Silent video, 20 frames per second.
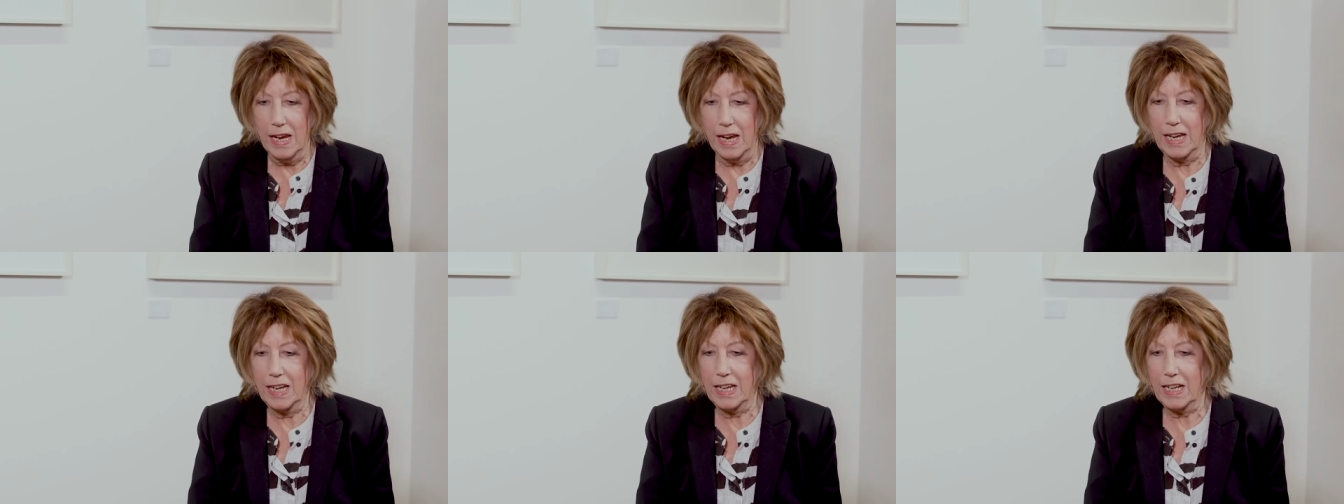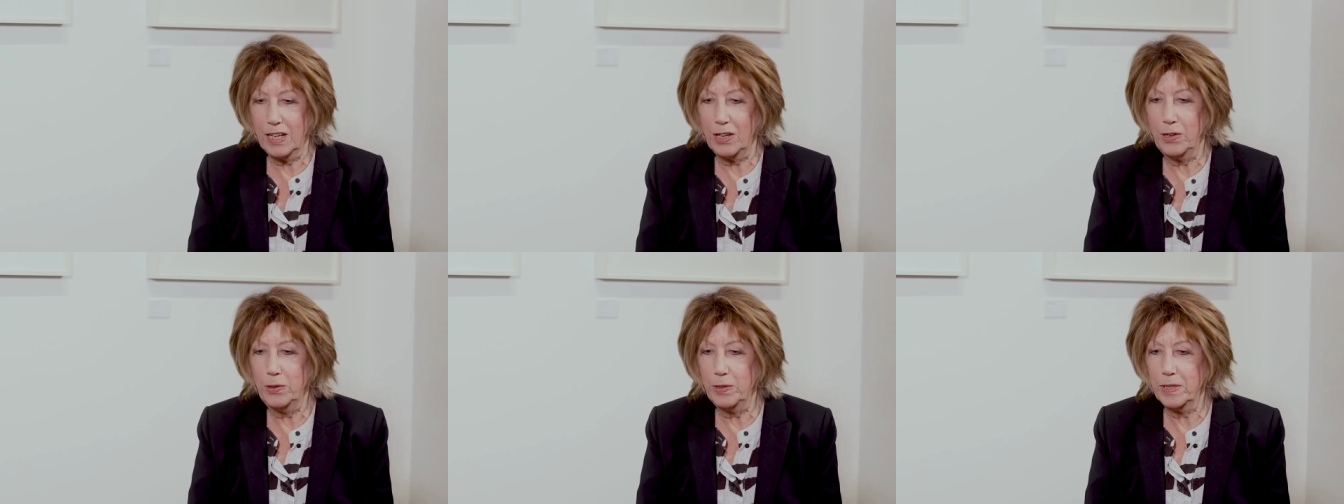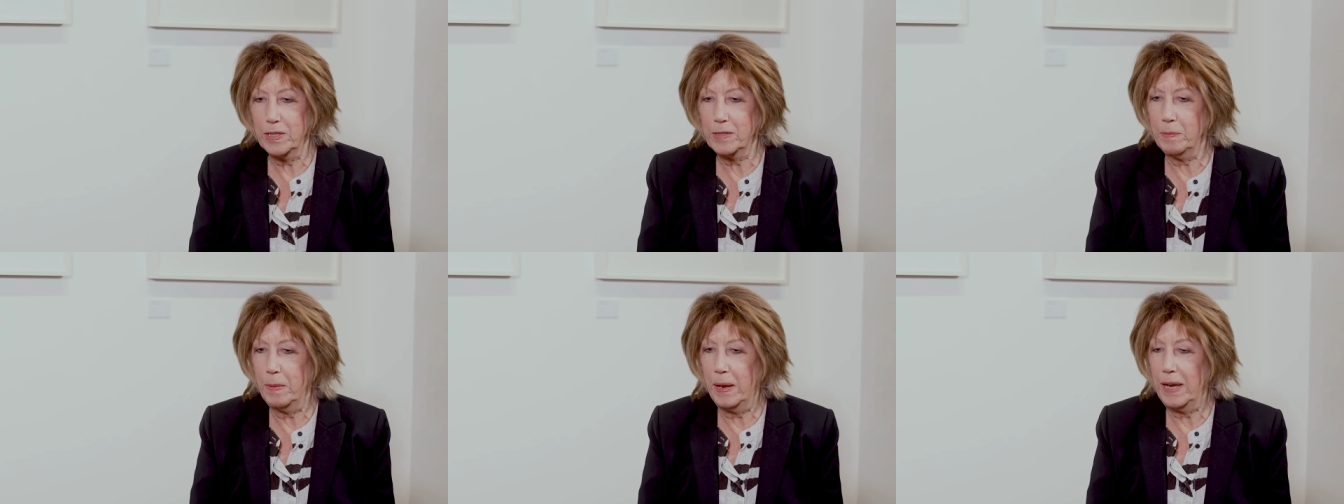include
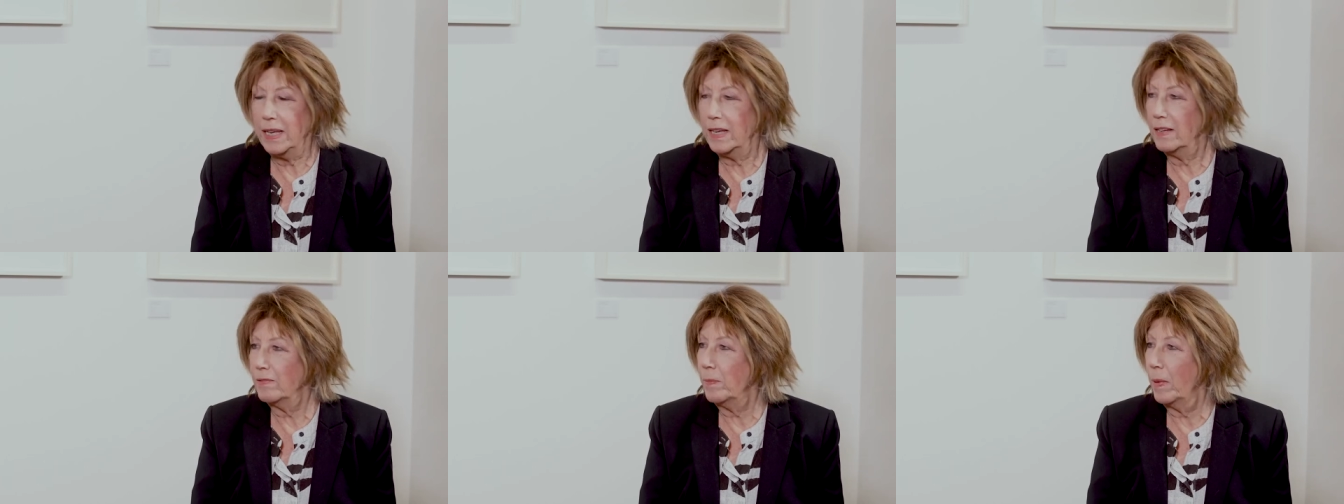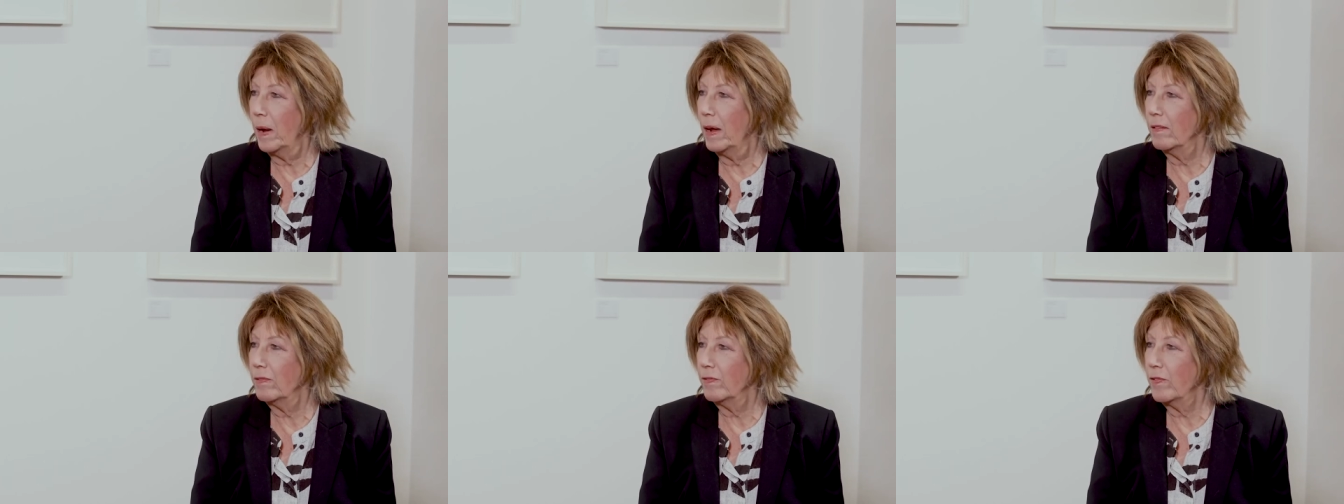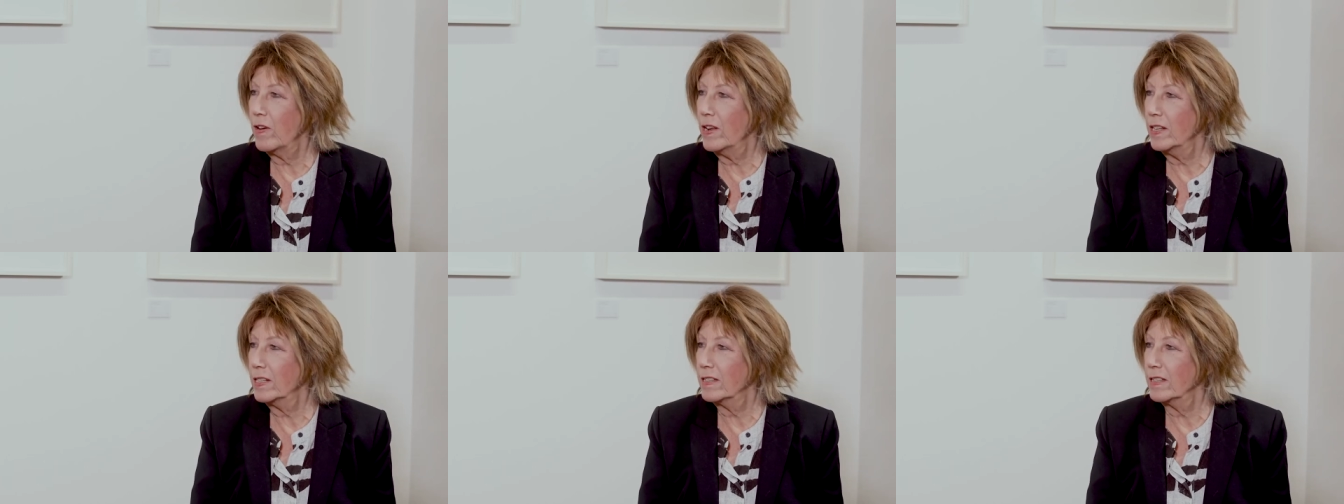as many of my
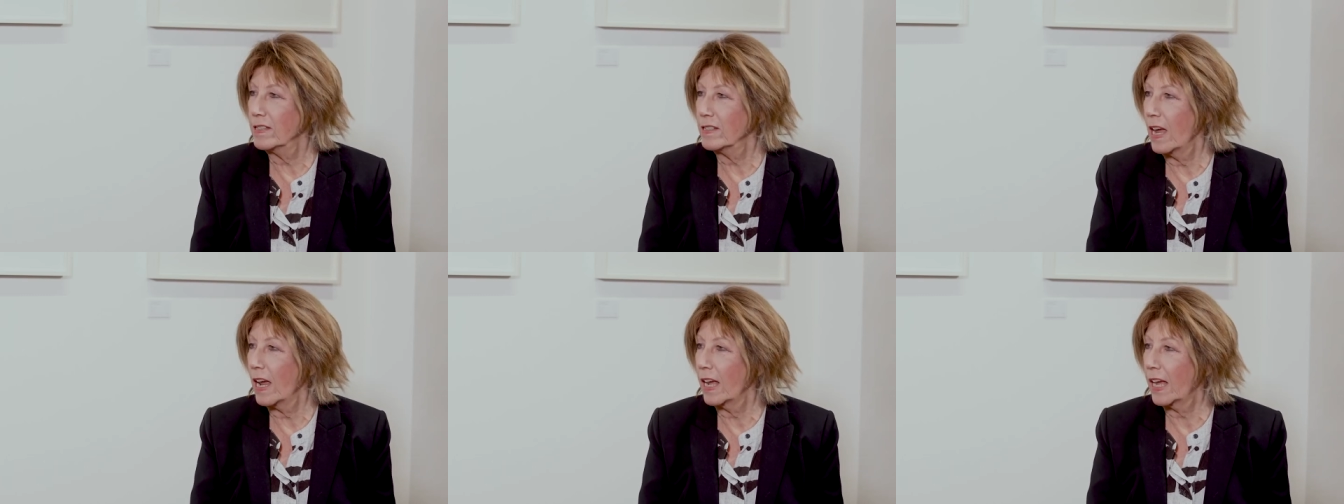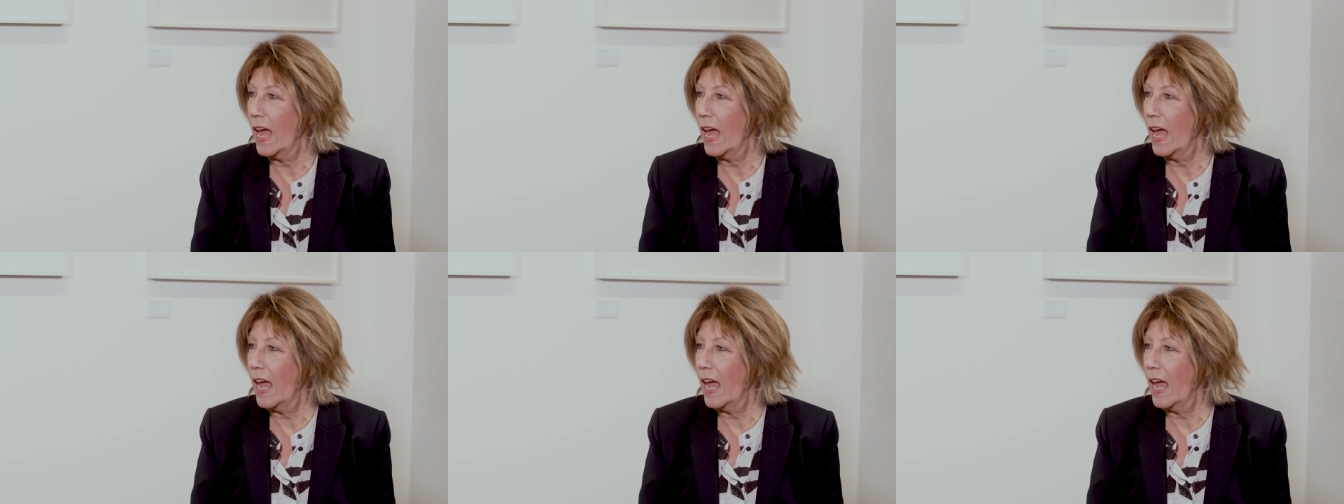friends as I